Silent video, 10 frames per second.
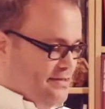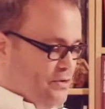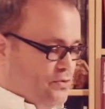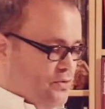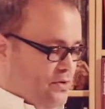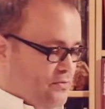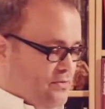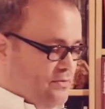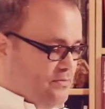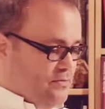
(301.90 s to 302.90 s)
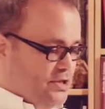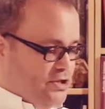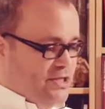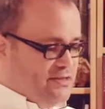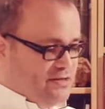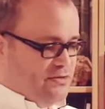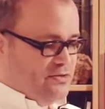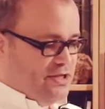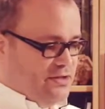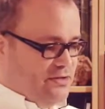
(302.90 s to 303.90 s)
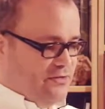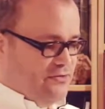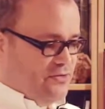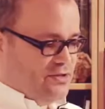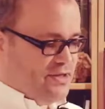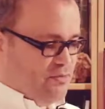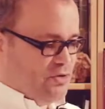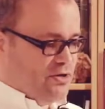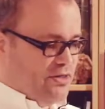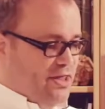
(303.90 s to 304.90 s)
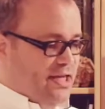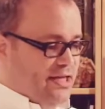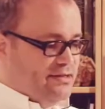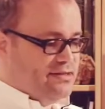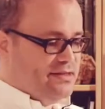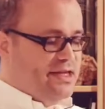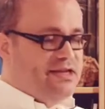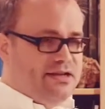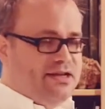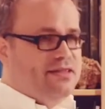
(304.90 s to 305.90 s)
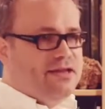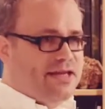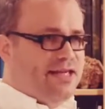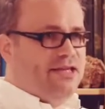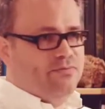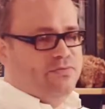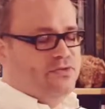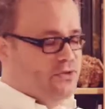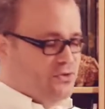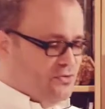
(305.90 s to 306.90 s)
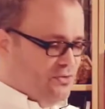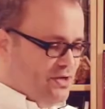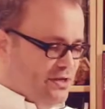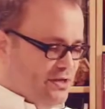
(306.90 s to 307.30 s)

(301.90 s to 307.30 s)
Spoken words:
So, which leads us already to the first important thing, skin in the game. So